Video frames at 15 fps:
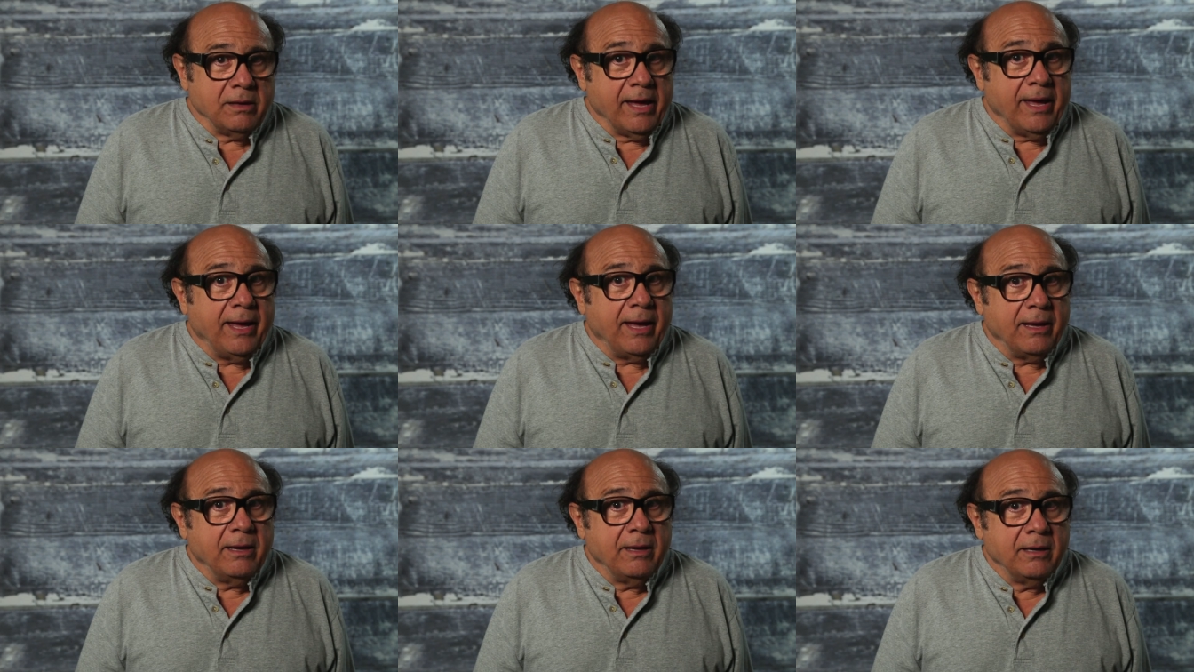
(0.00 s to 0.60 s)
Yeah,
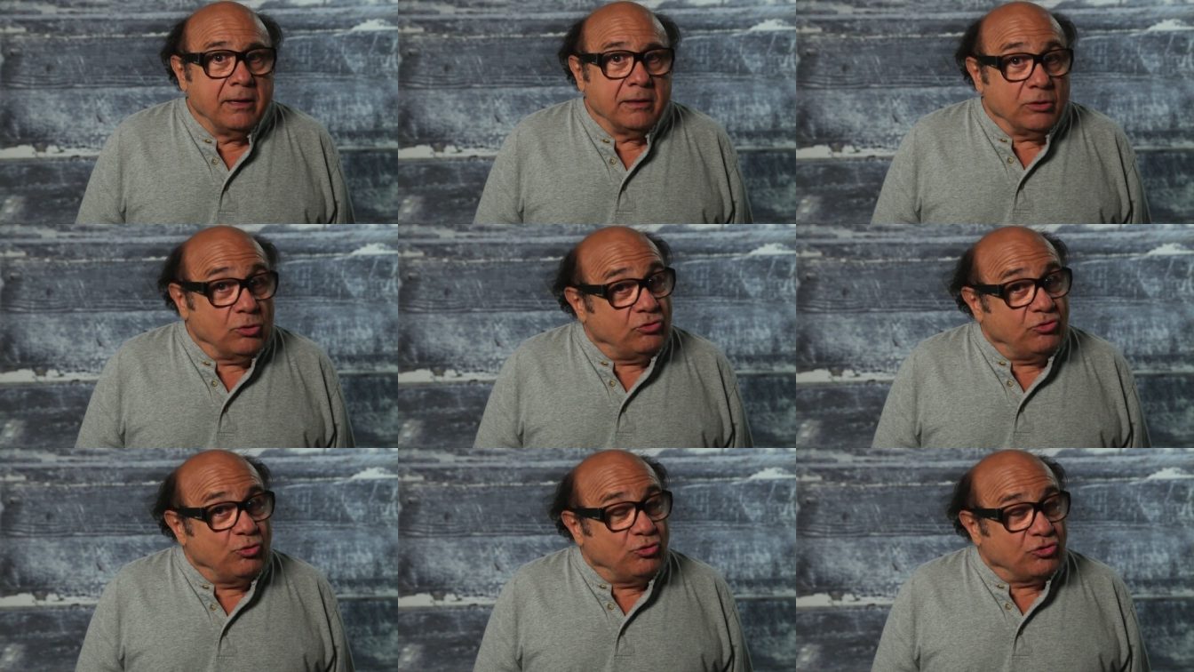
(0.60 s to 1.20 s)

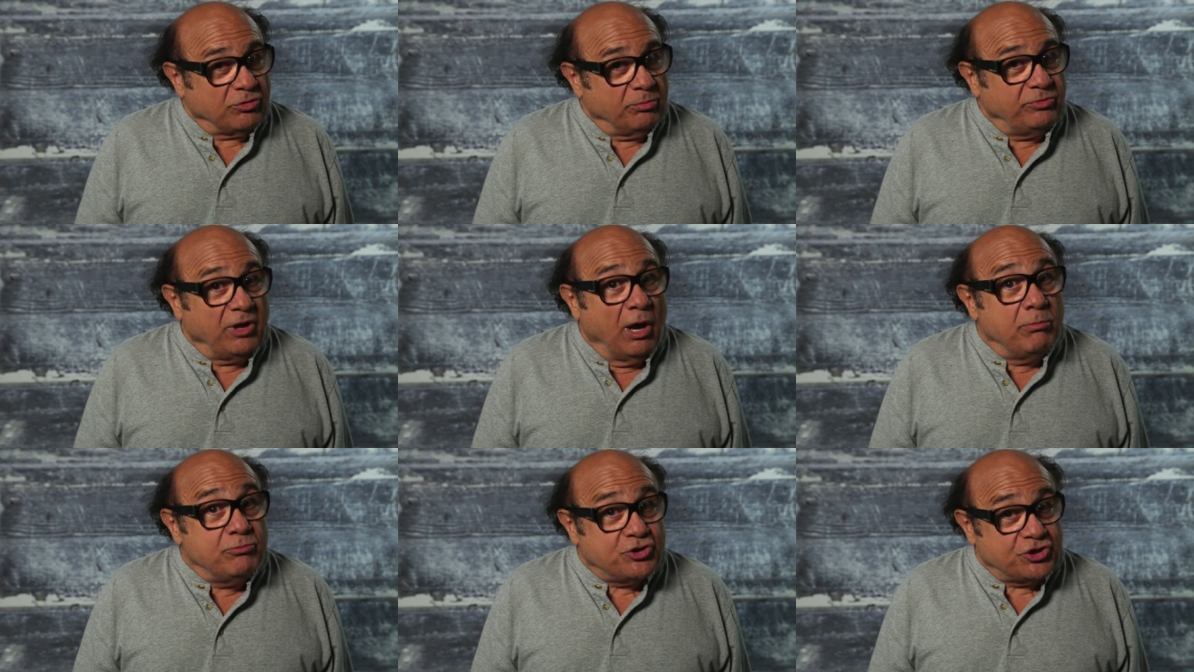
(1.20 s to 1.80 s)
you'd do some
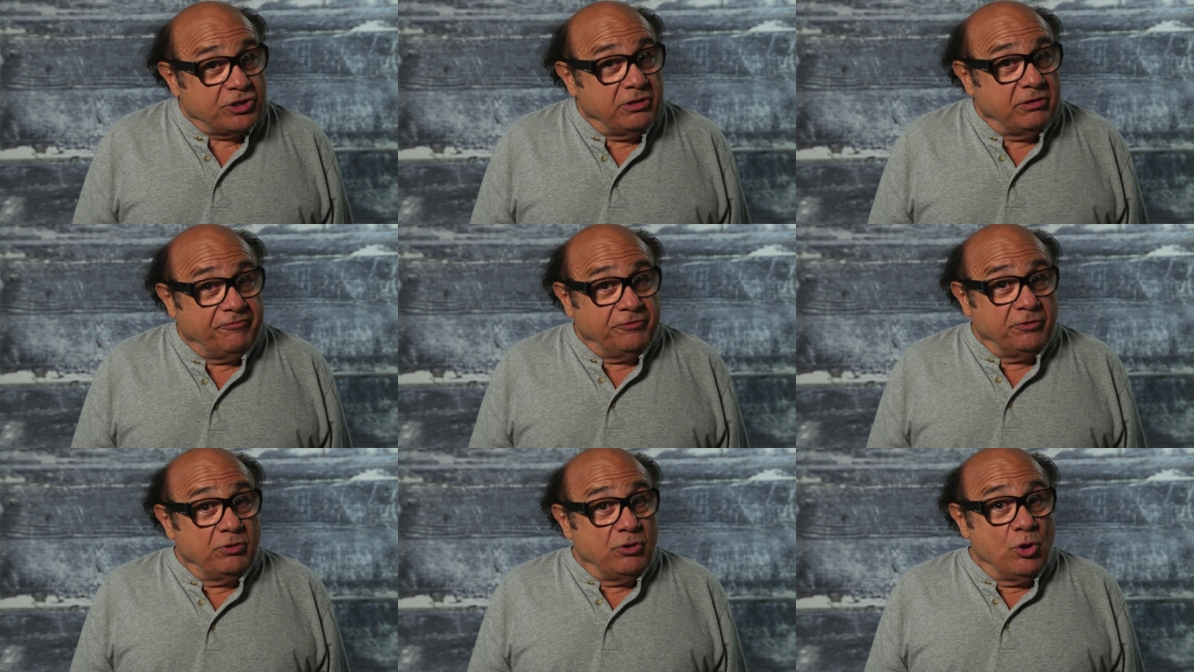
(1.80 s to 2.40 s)
dumb shit
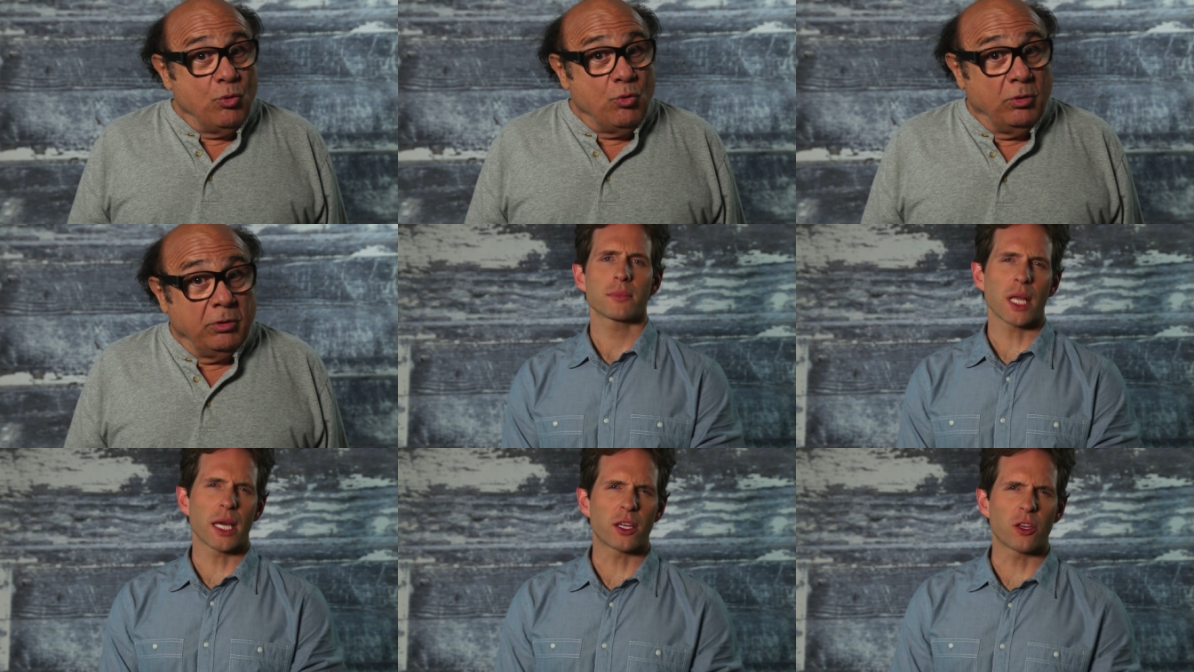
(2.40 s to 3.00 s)
if you knew.
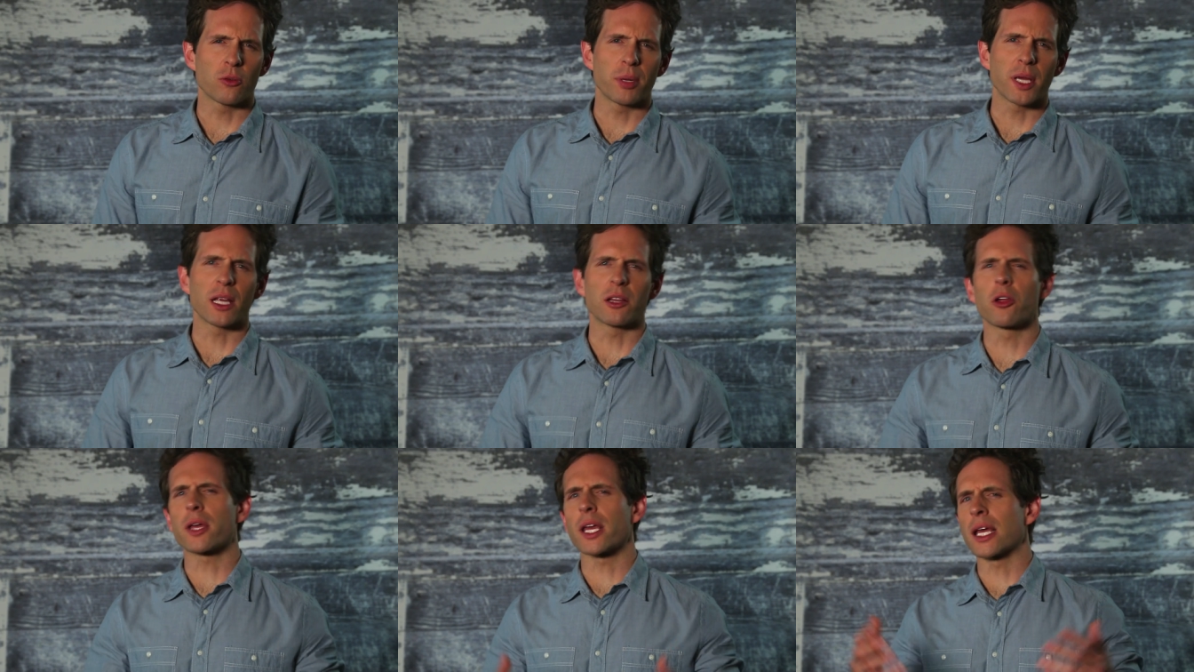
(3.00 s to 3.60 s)
Like you'd
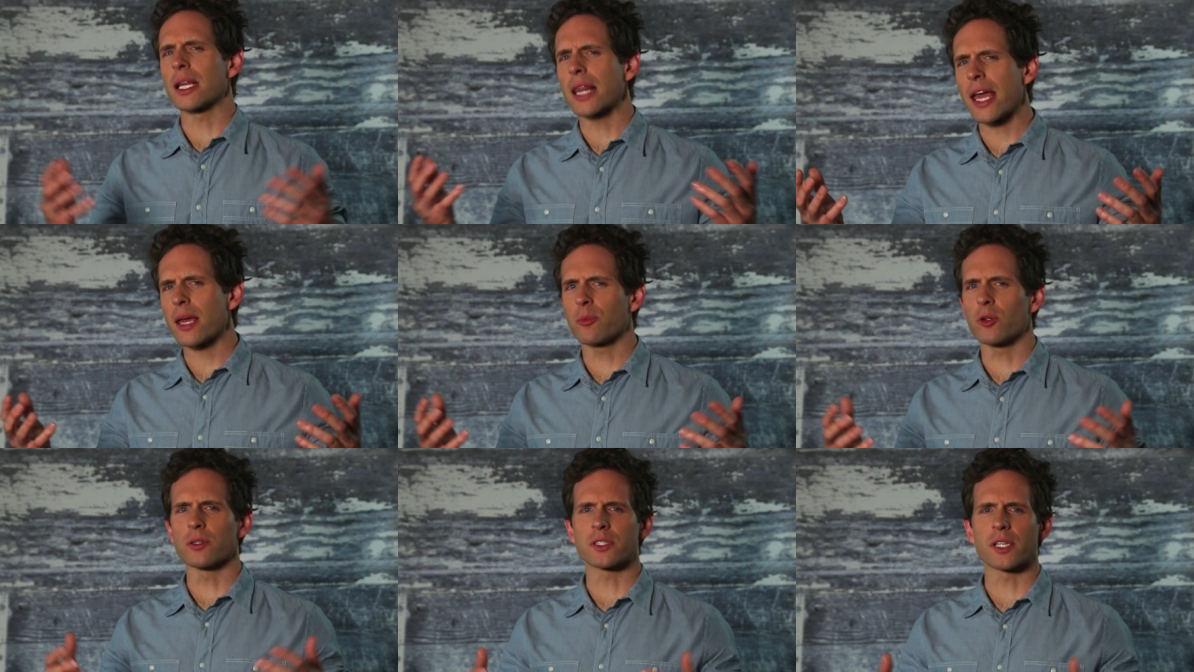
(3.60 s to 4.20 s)
be looking at
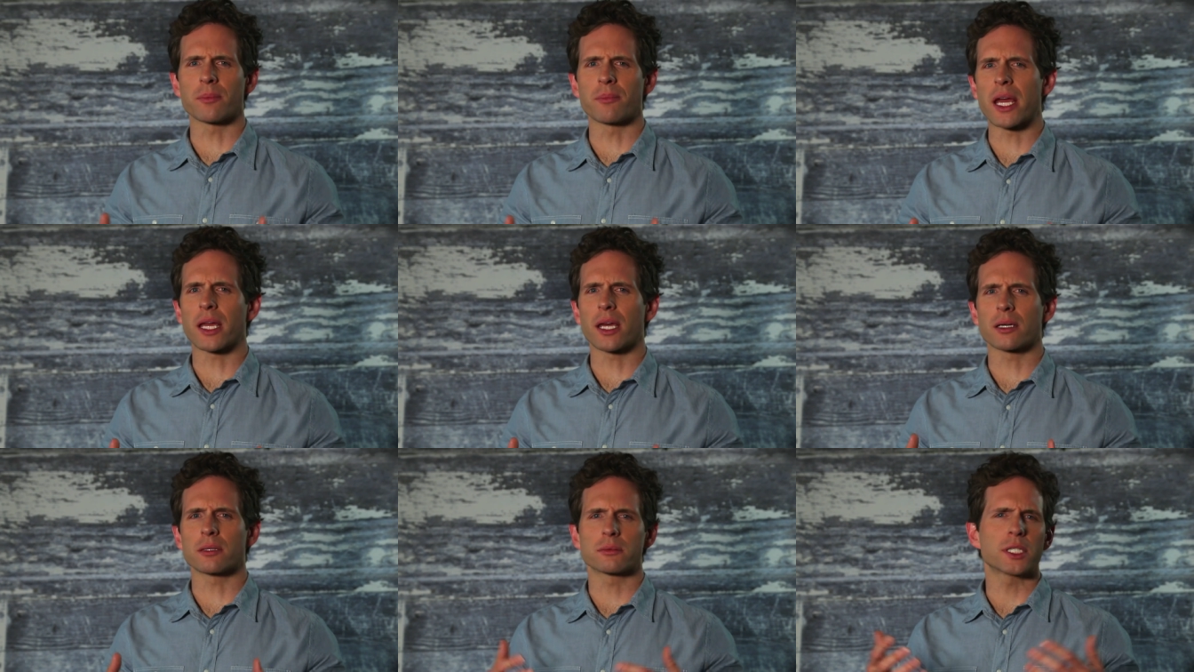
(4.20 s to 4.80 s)
labels and
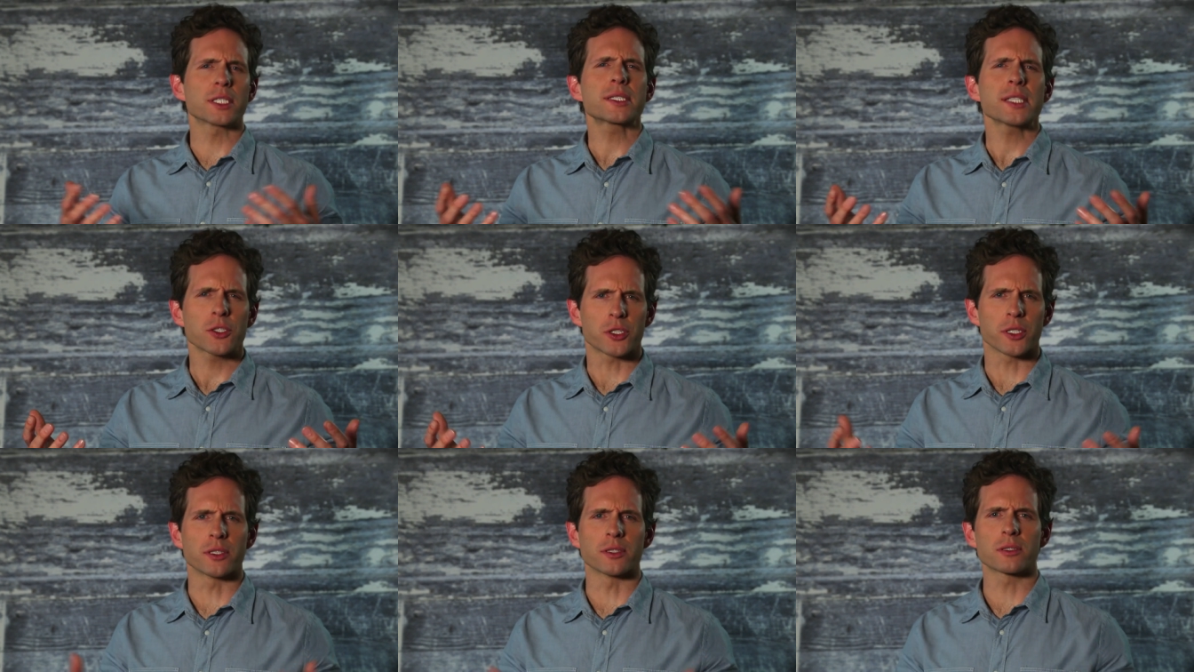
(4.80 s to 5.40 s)
making
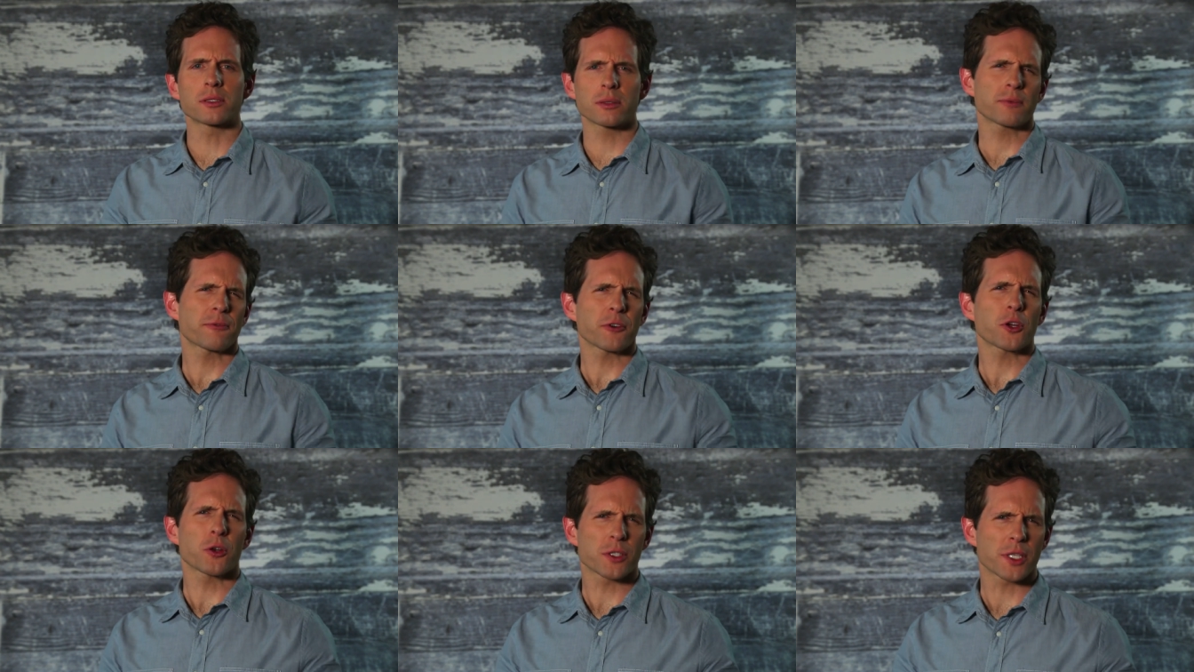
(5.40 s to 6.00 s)
decisions
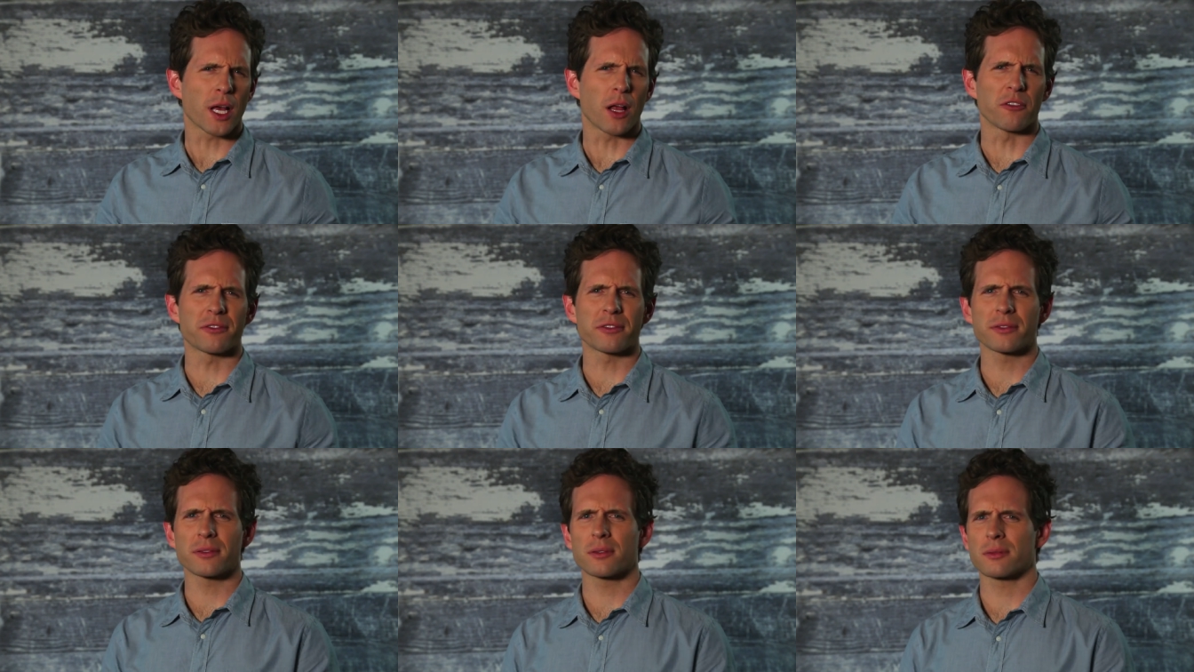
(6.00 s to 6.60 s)
for
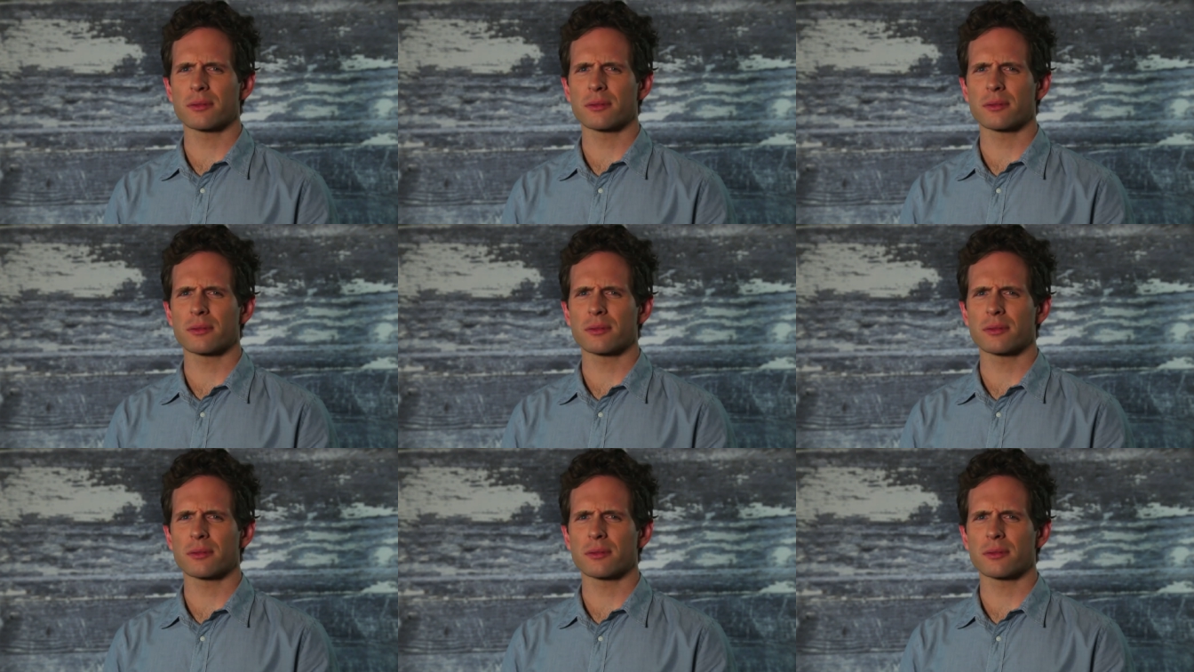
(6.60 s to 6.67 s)
yourself.